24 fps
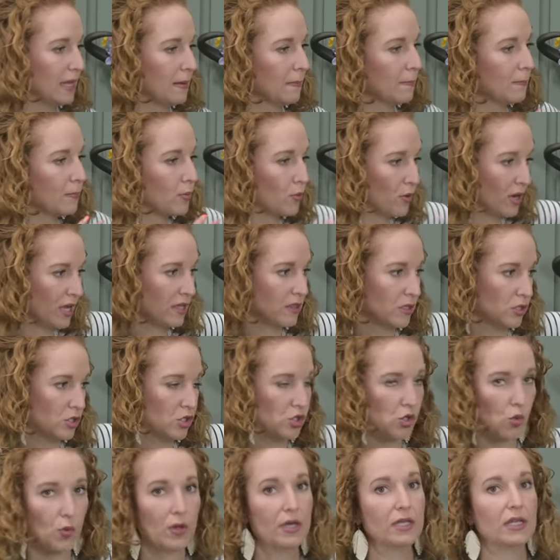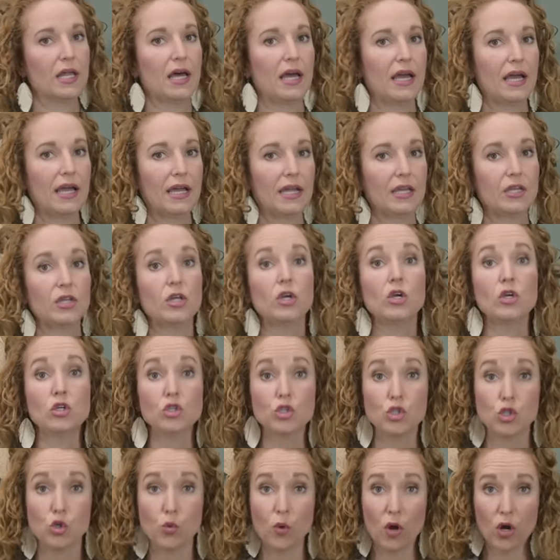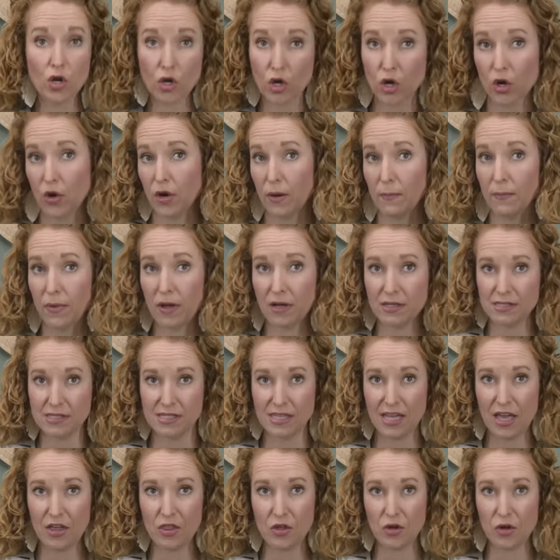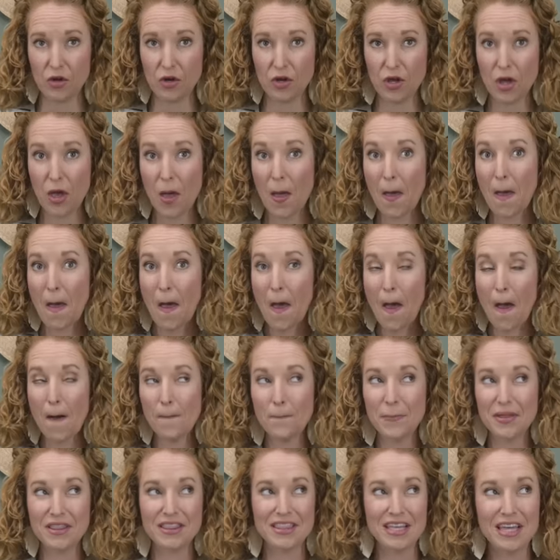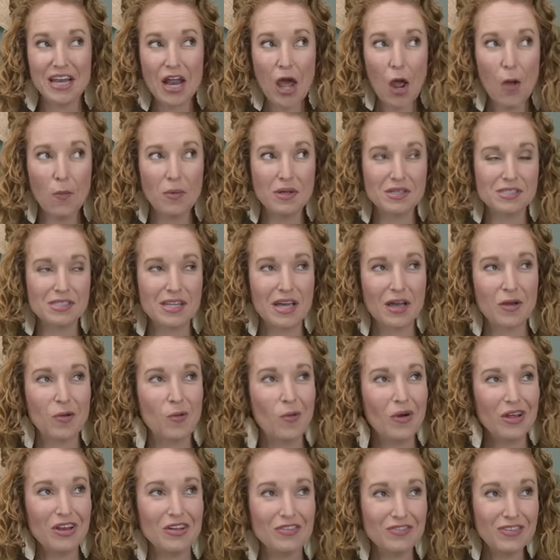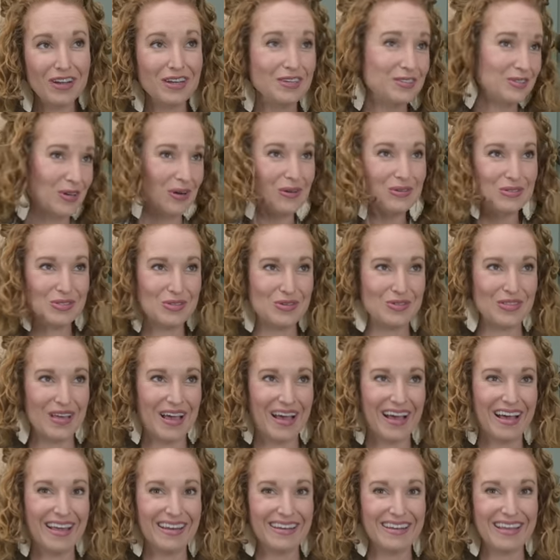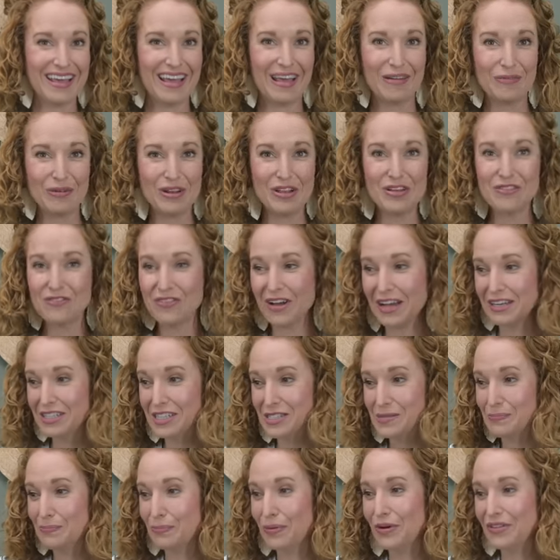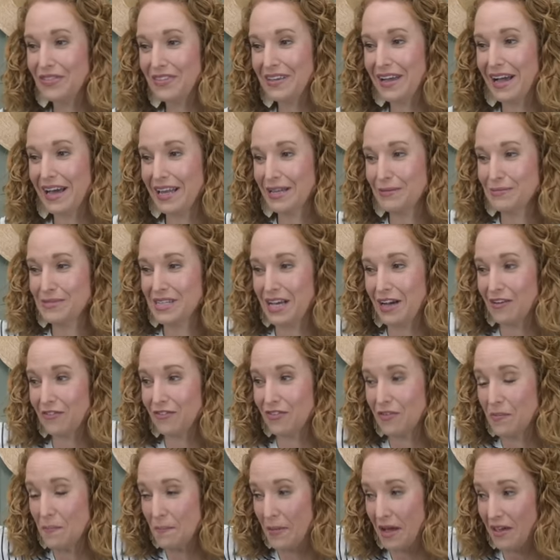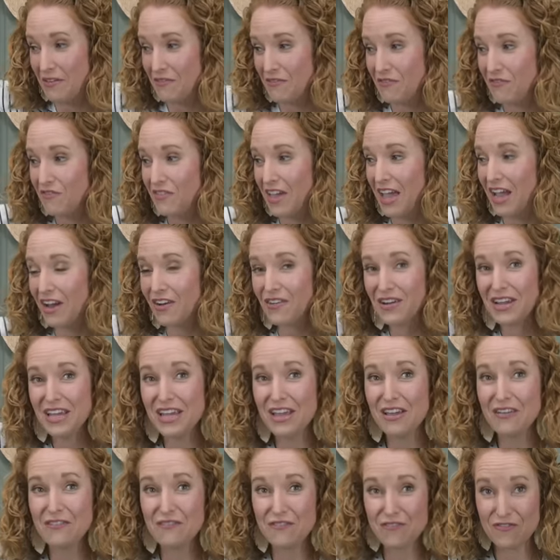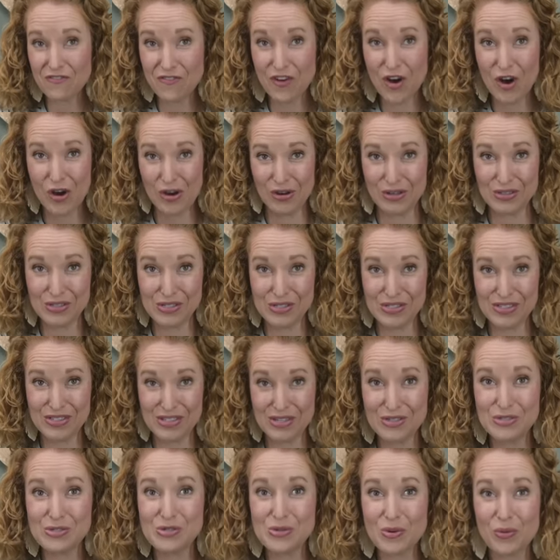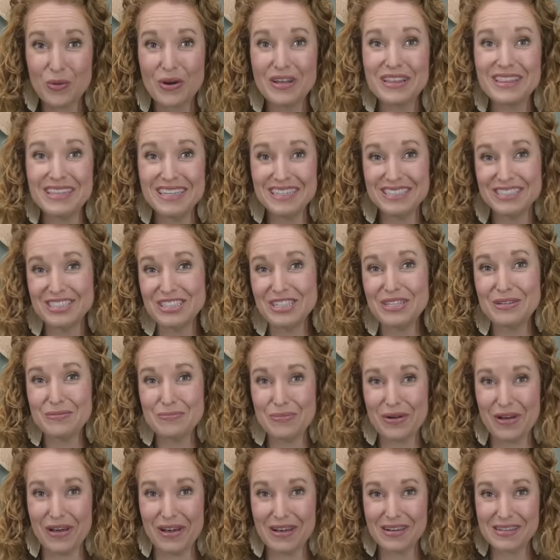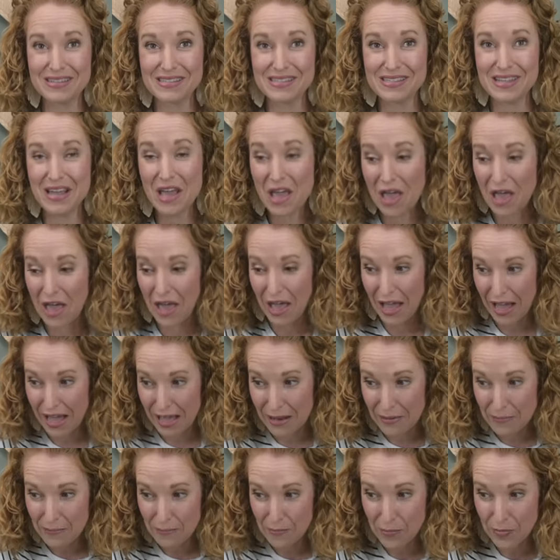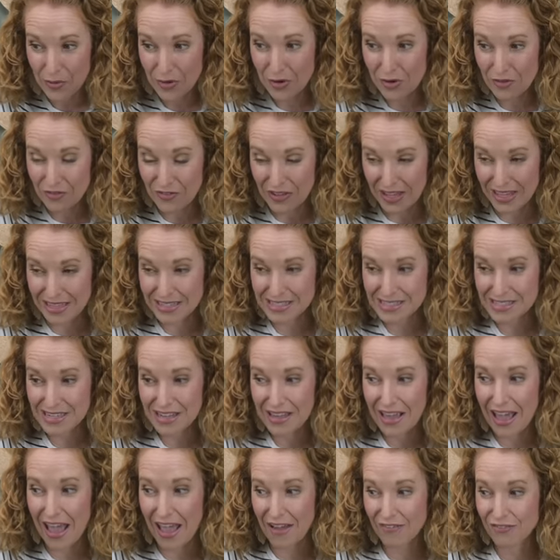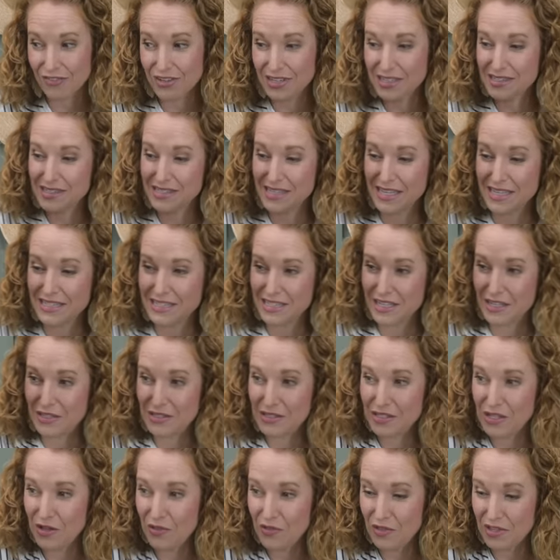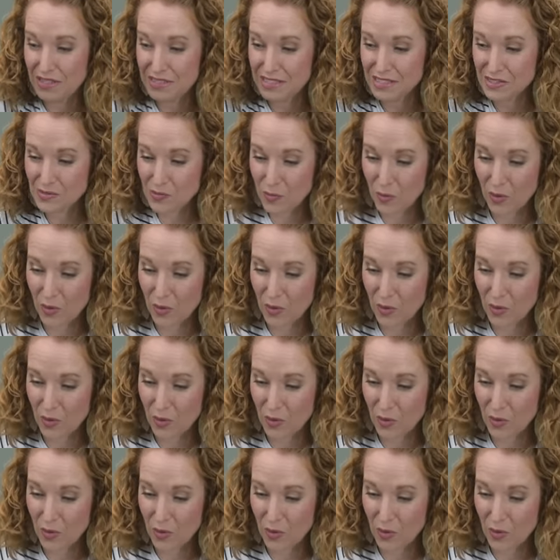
and bring the storyline to our current box together. But then I was like, what if I don't do that? And what if I just put the items out from my very first Dorothy Jean box and move it every season? So this is